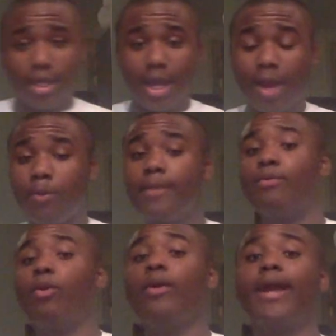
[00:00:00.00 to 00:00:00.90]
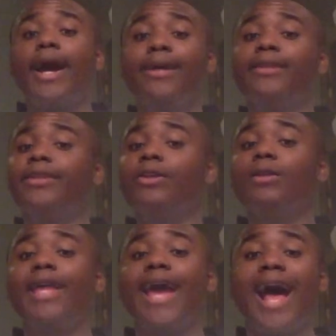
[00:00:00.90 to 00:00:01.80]
At one point, I
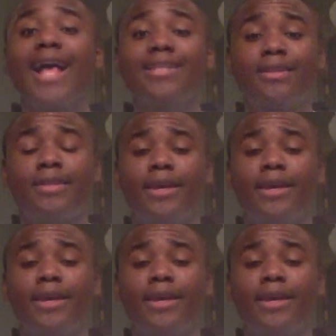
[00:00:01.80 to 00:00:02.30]
literally asked